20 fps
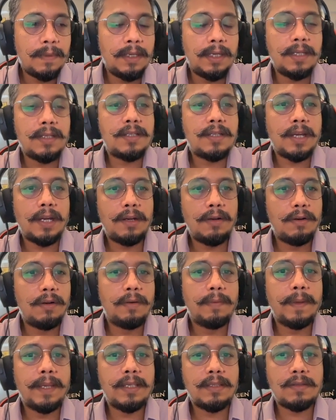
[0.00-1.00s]
It is
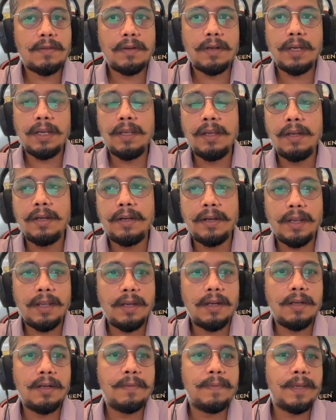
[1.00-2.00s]
scheduled based or
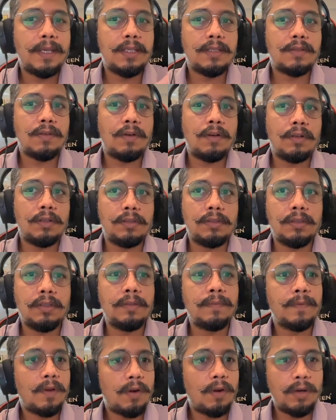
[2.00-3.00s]
triggered based or
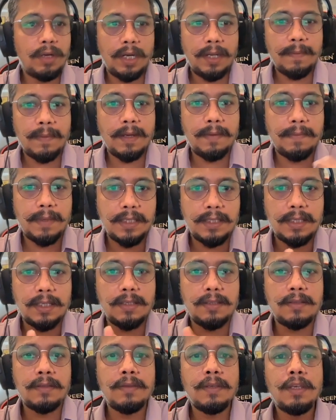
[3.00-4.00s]
the on-demand
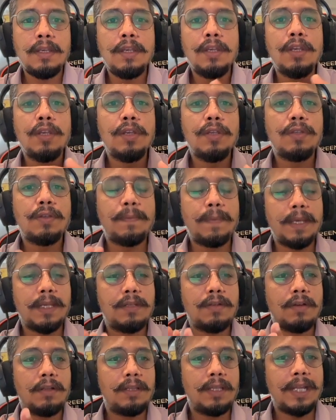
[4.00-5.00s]
basis. So based
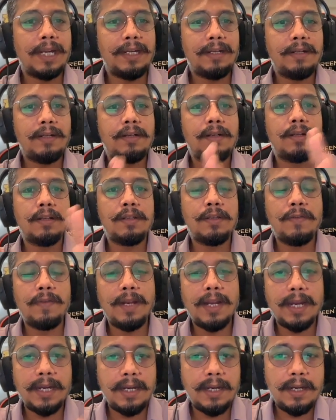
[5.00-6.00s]
on that, you
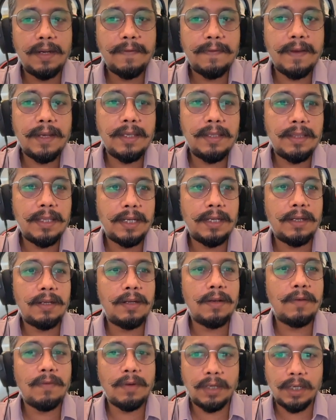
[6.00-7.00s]
will identify that
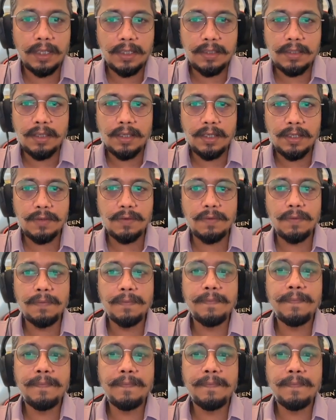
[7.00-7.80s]
what is the issue.